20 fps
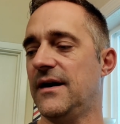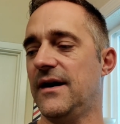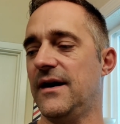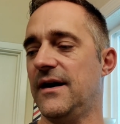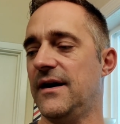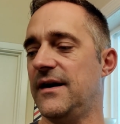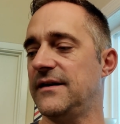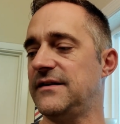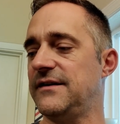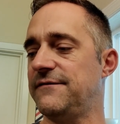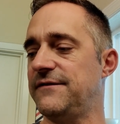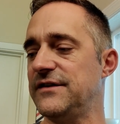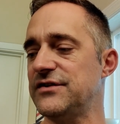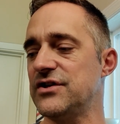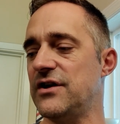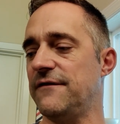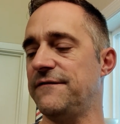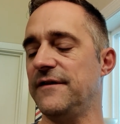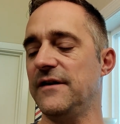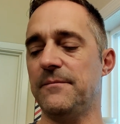
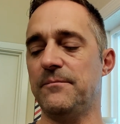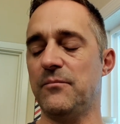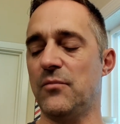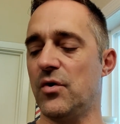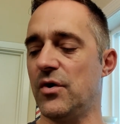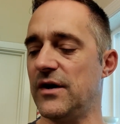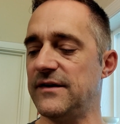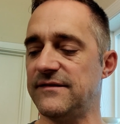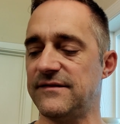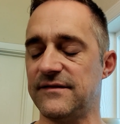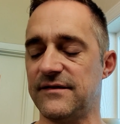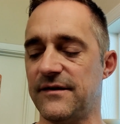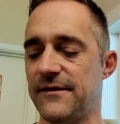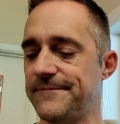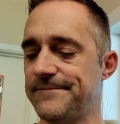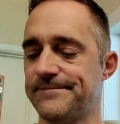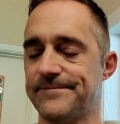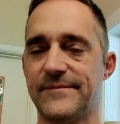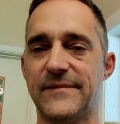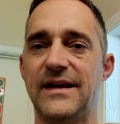Division of Philip Morris.
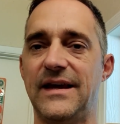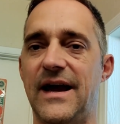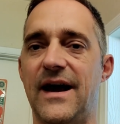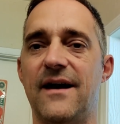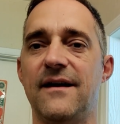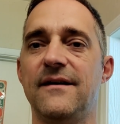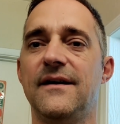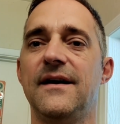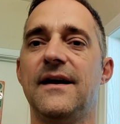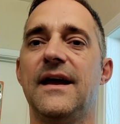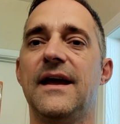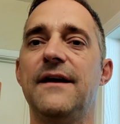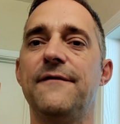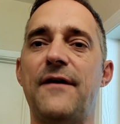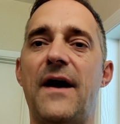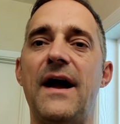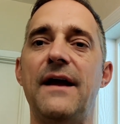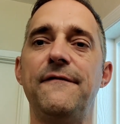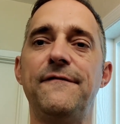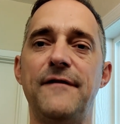Yeah,
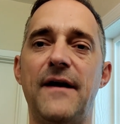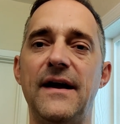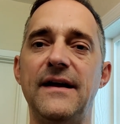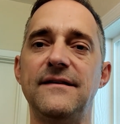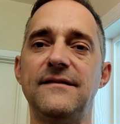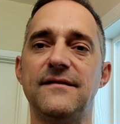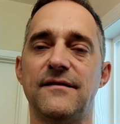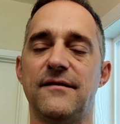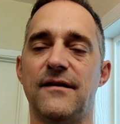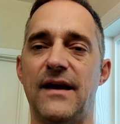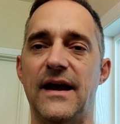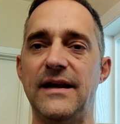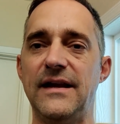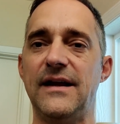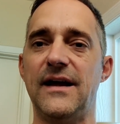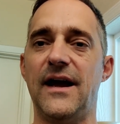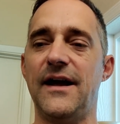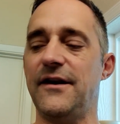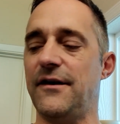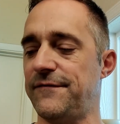if I find
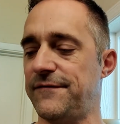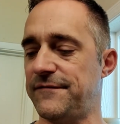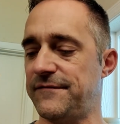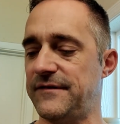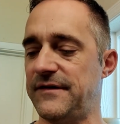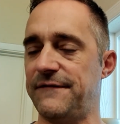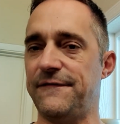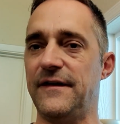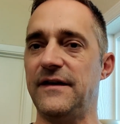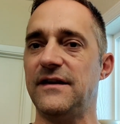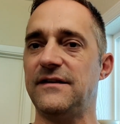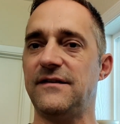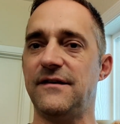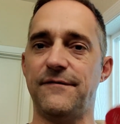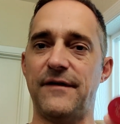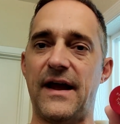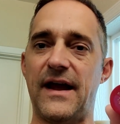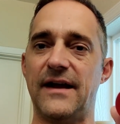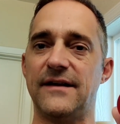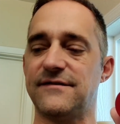any kind of
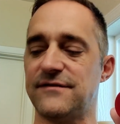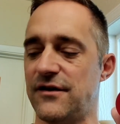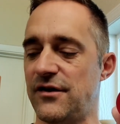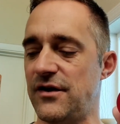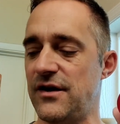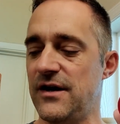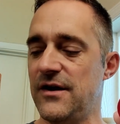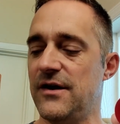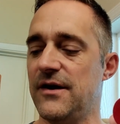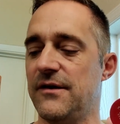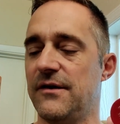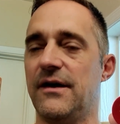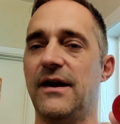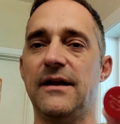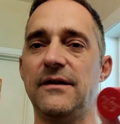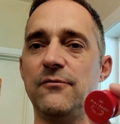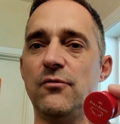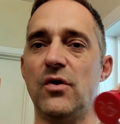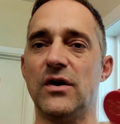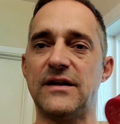definitive answer
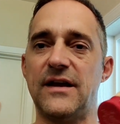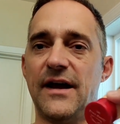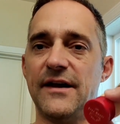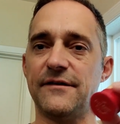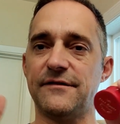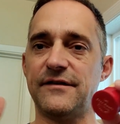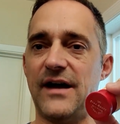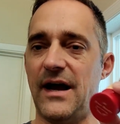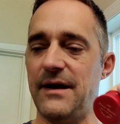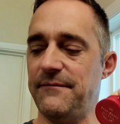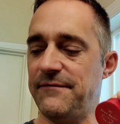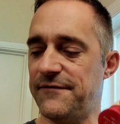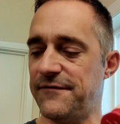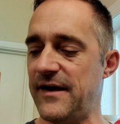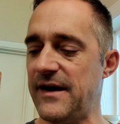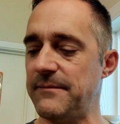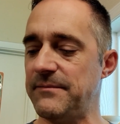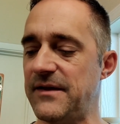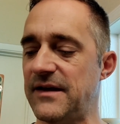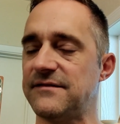in what kind of time
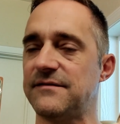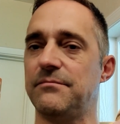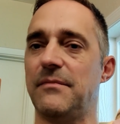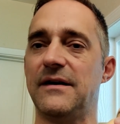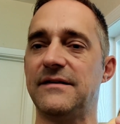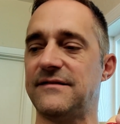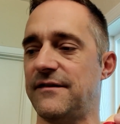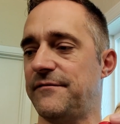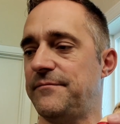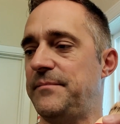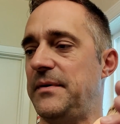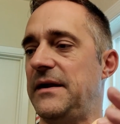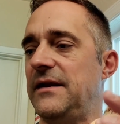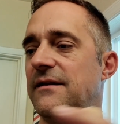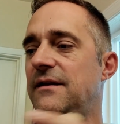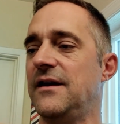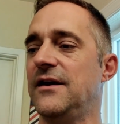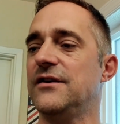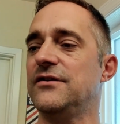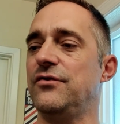frame this must have
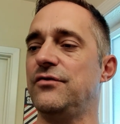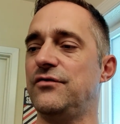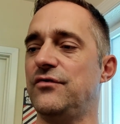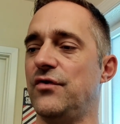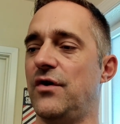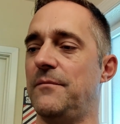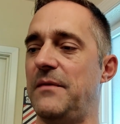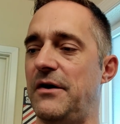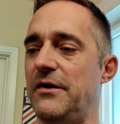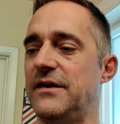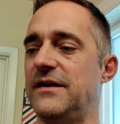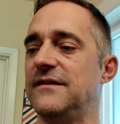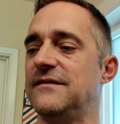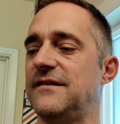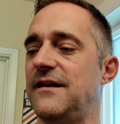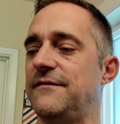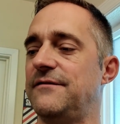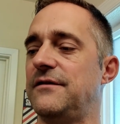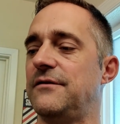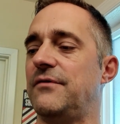been due to American
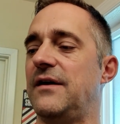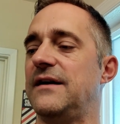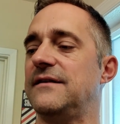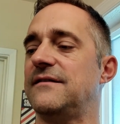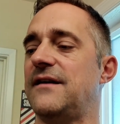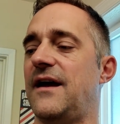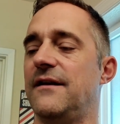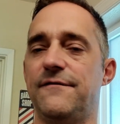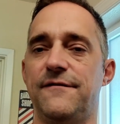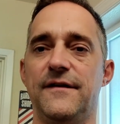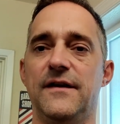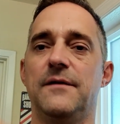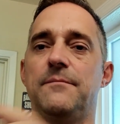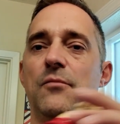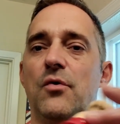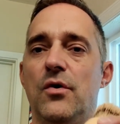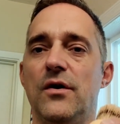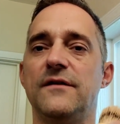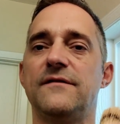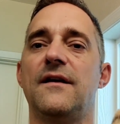Safety Razor and Philip
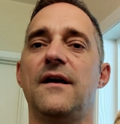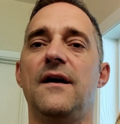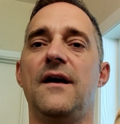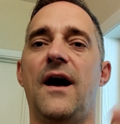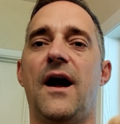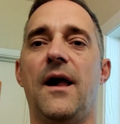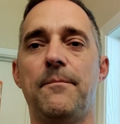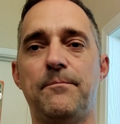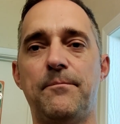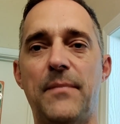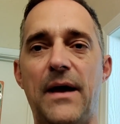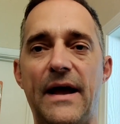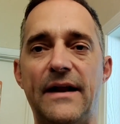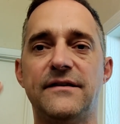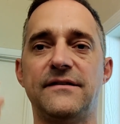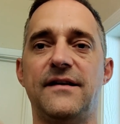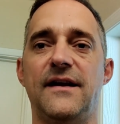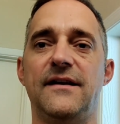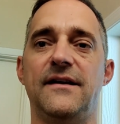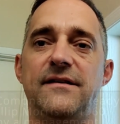Morris, I'll
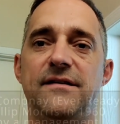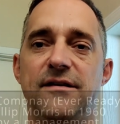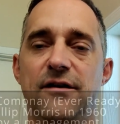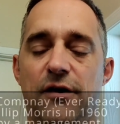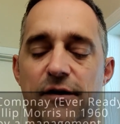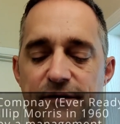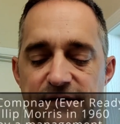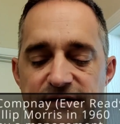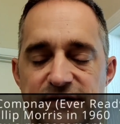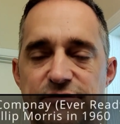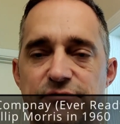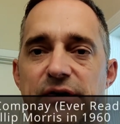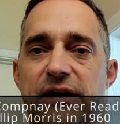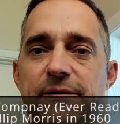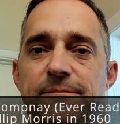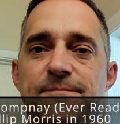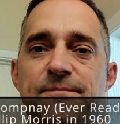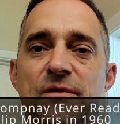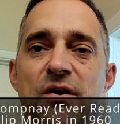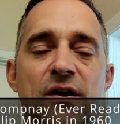annotate it here on the
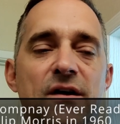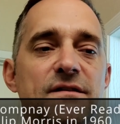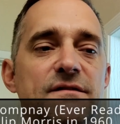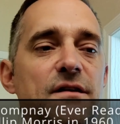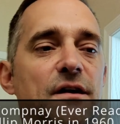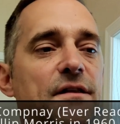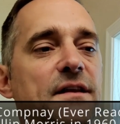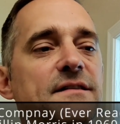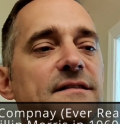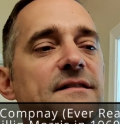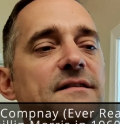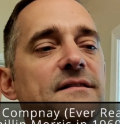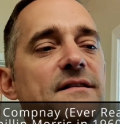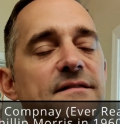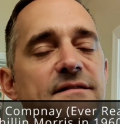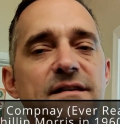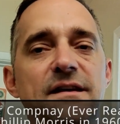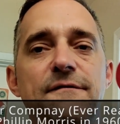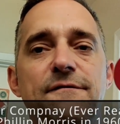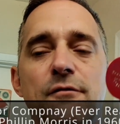screen. So this is a
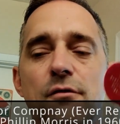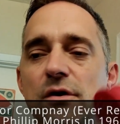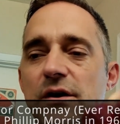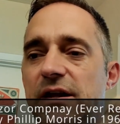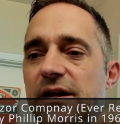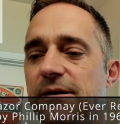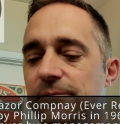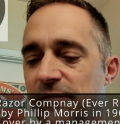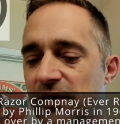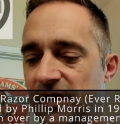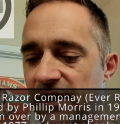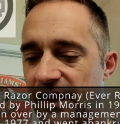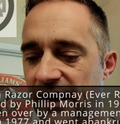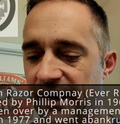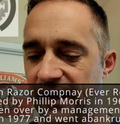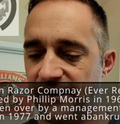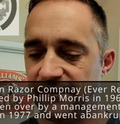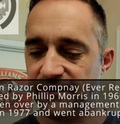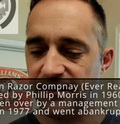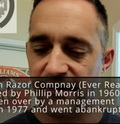C40,
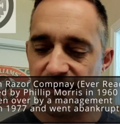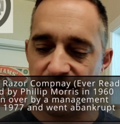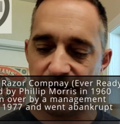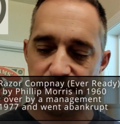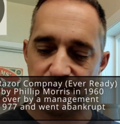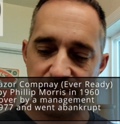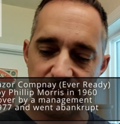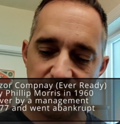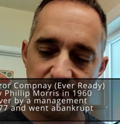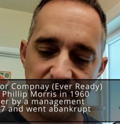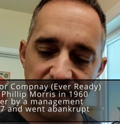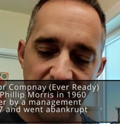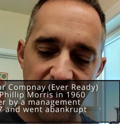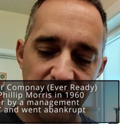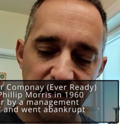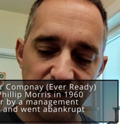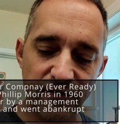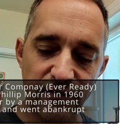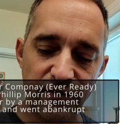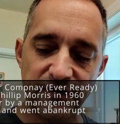and
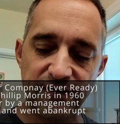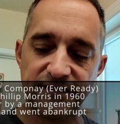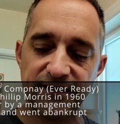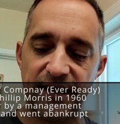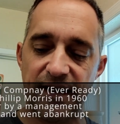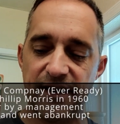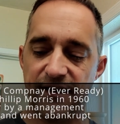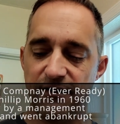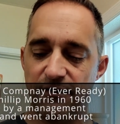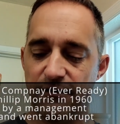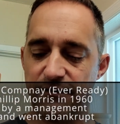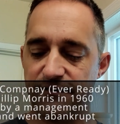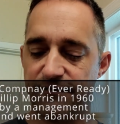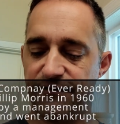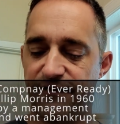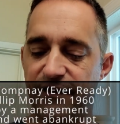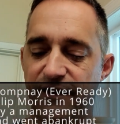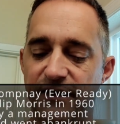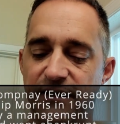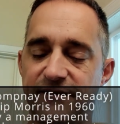yeah, you could say it looks
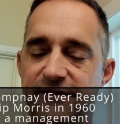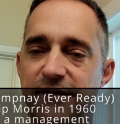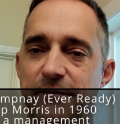fairly